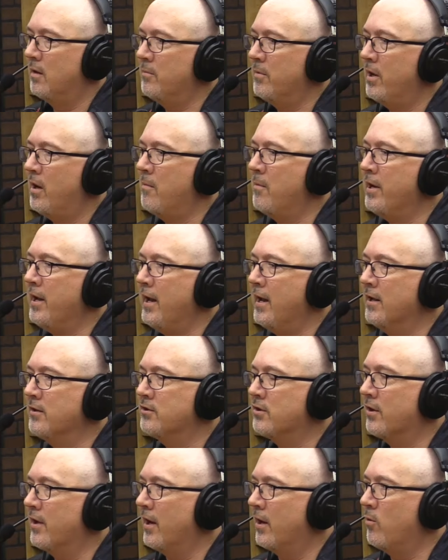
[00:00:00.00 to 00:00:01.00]
I'm I'm going to
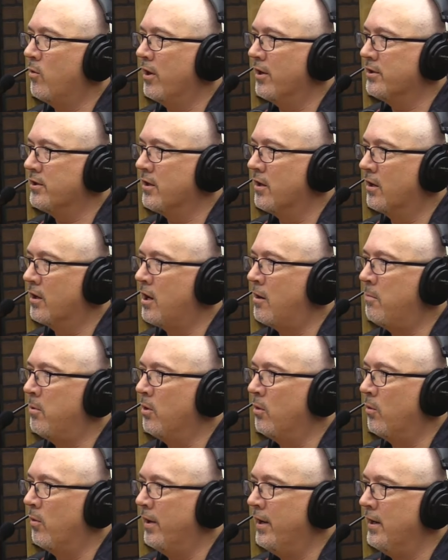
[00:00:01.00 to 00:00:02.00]
answer that question a
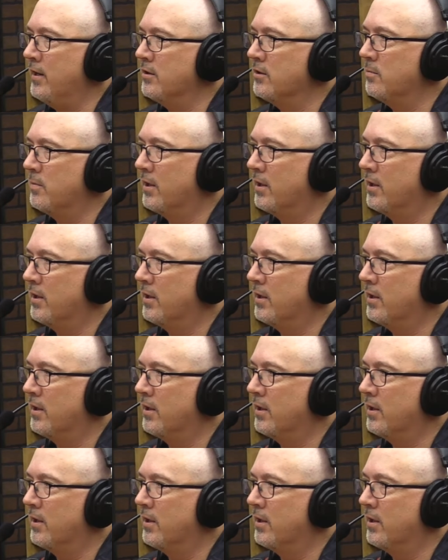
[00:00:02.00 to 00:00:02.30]
couple of ways